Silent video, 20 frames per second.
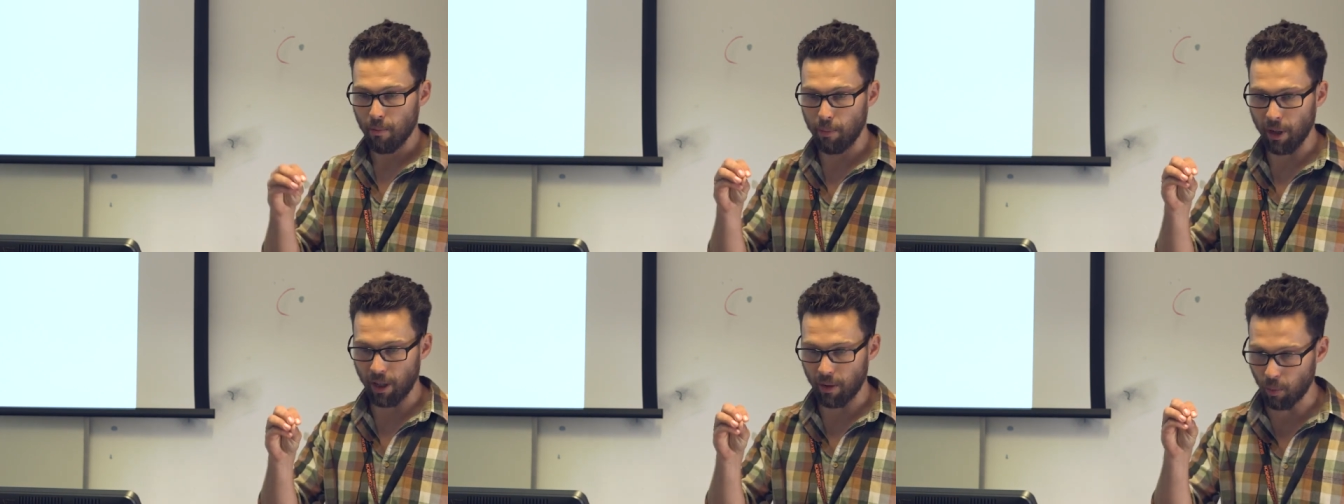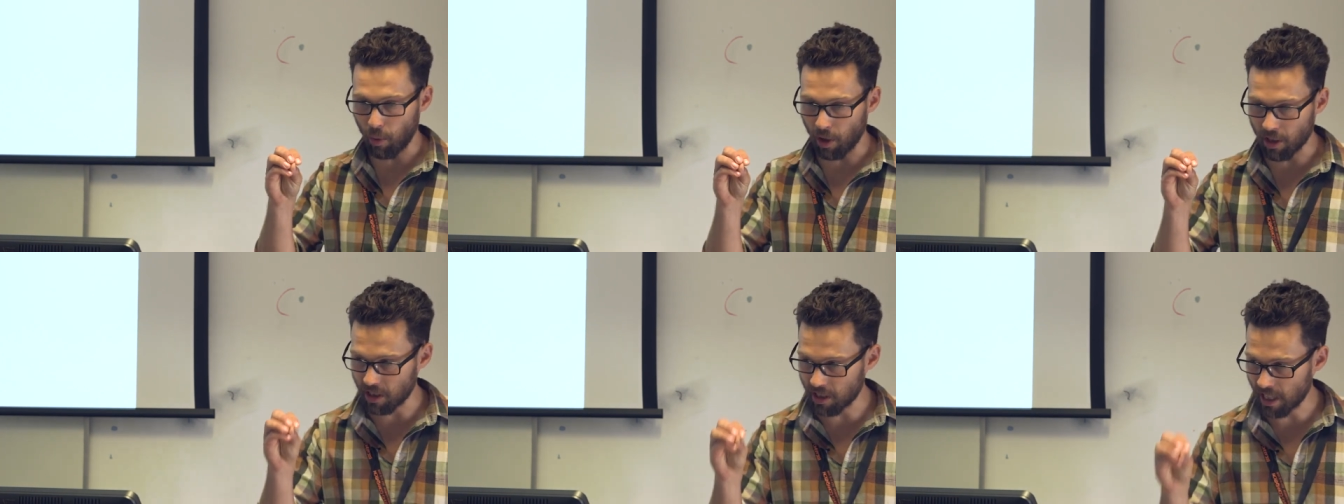but
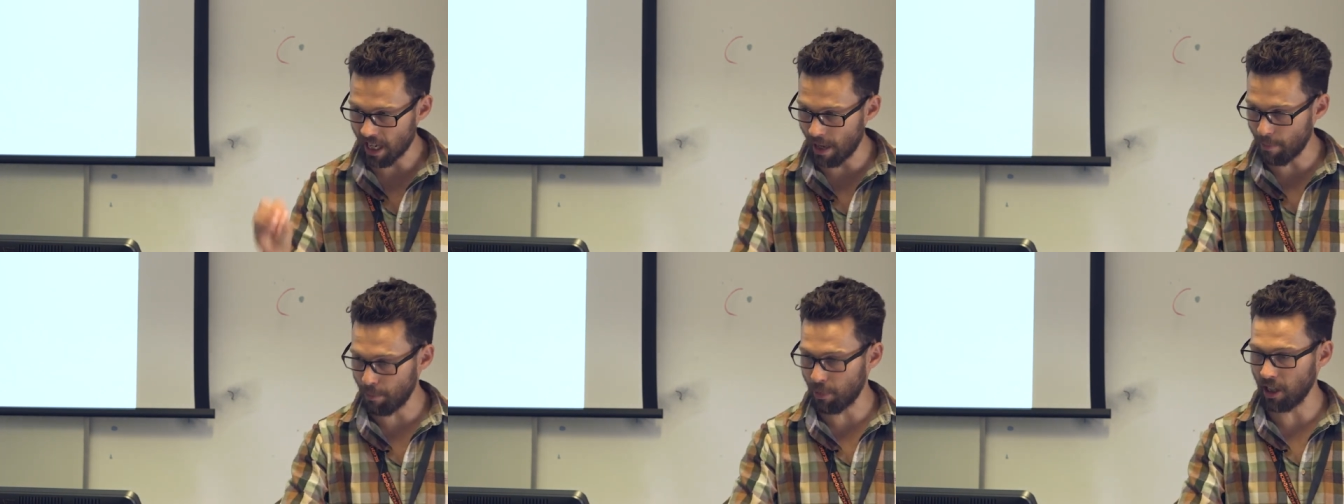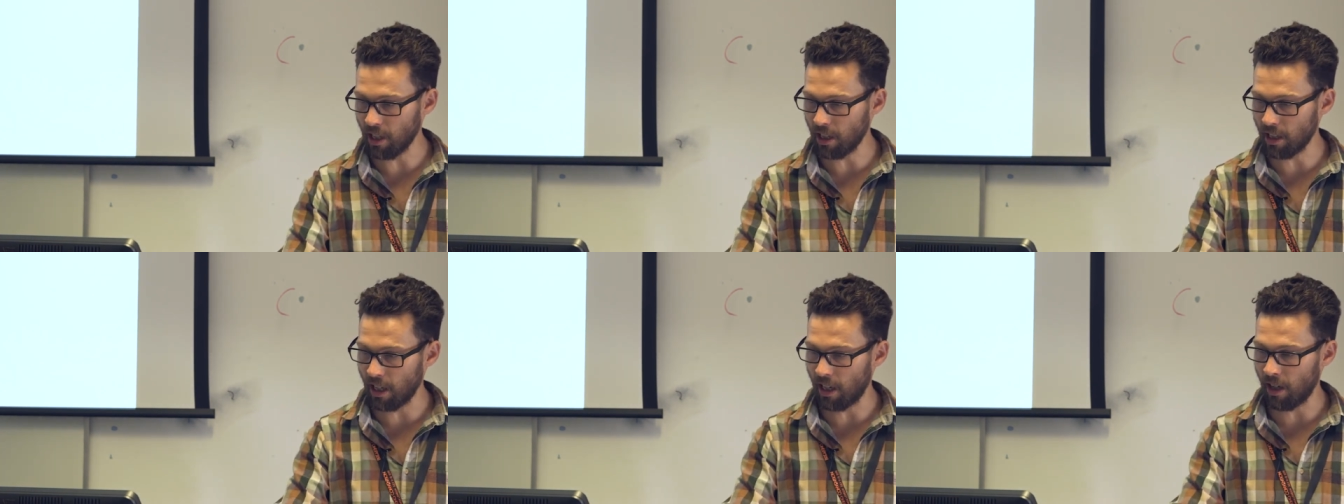what is
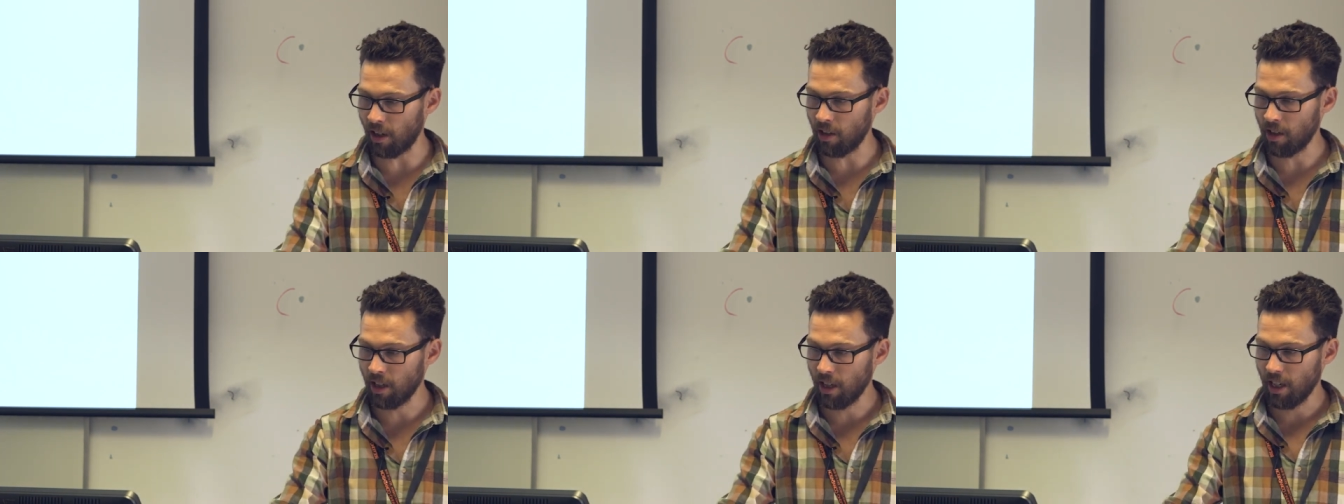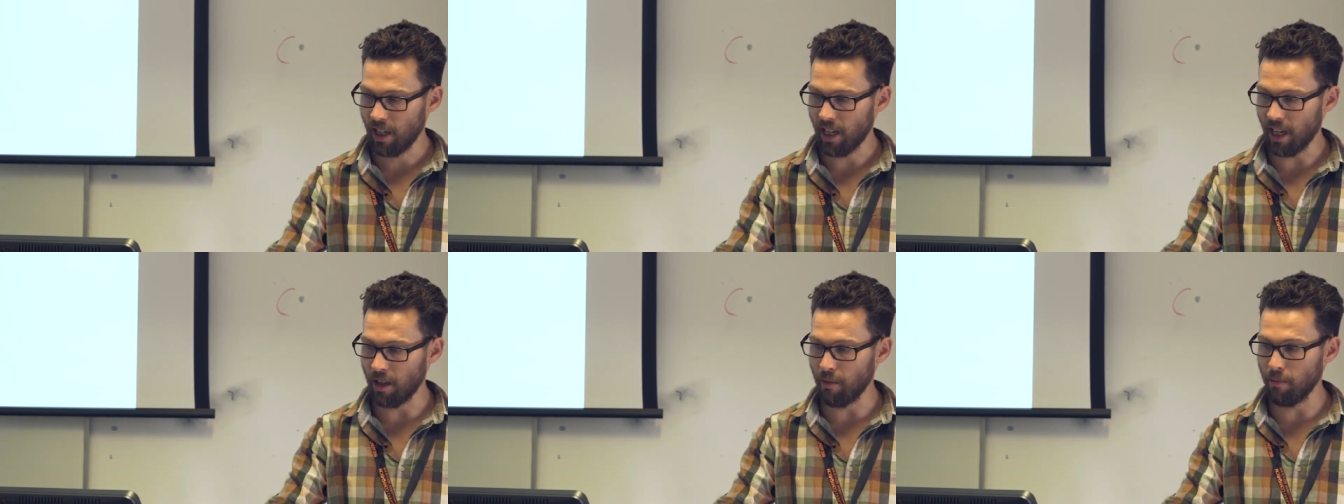happening now
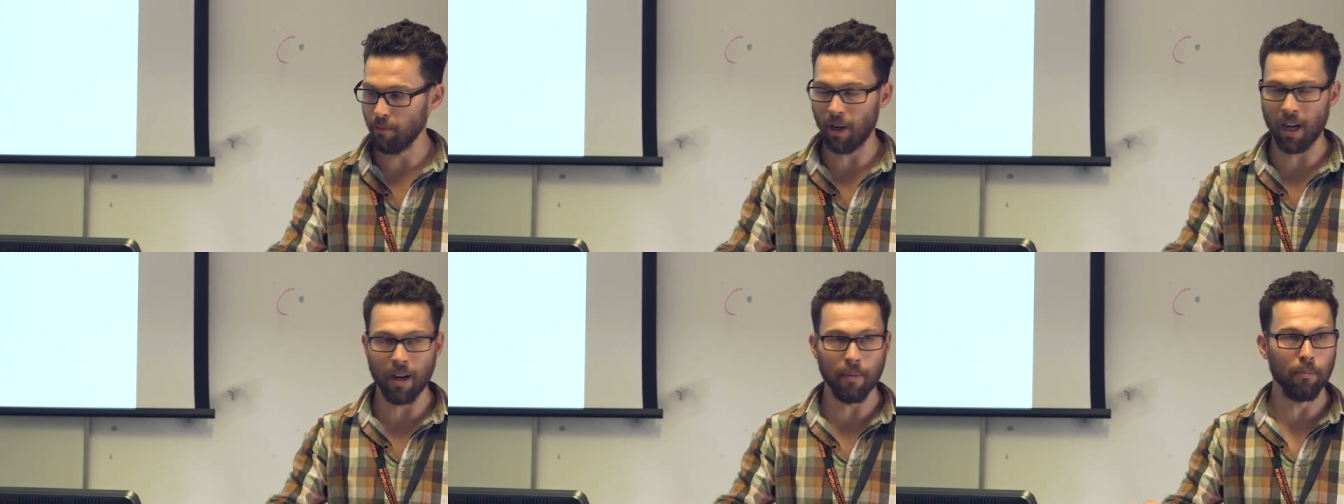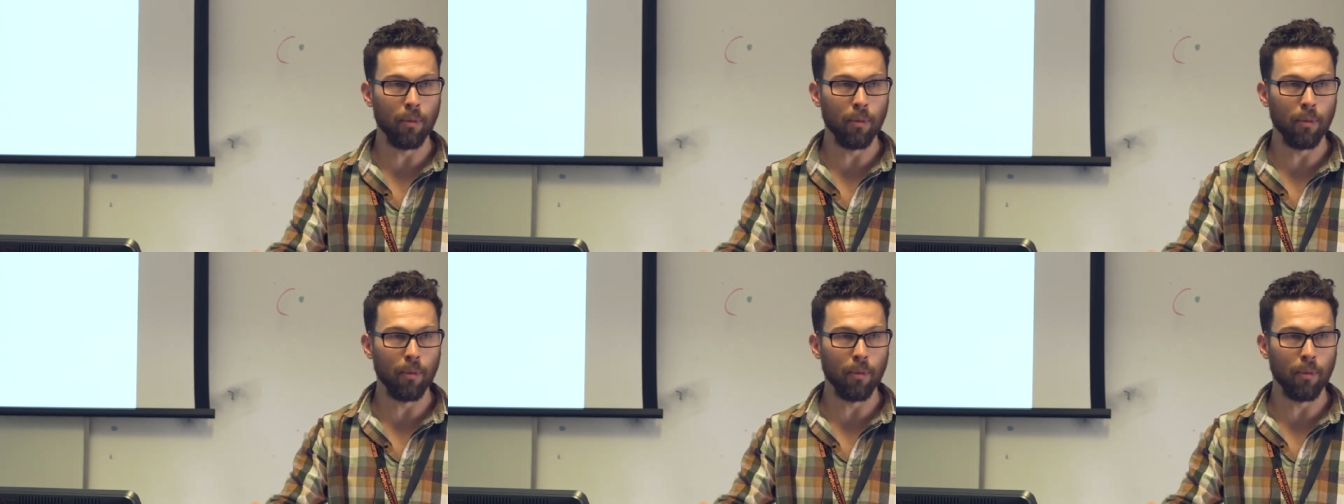in my